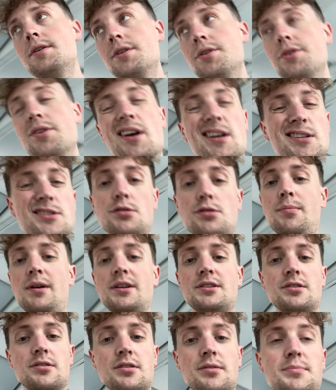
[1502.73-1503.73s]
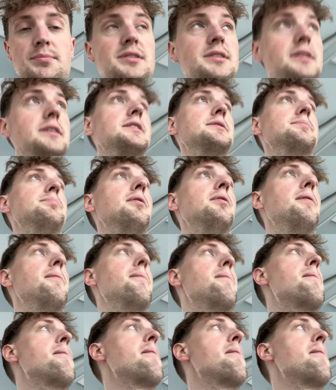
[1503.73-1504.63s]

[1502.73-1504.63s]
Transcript: You guys know my circumstance, but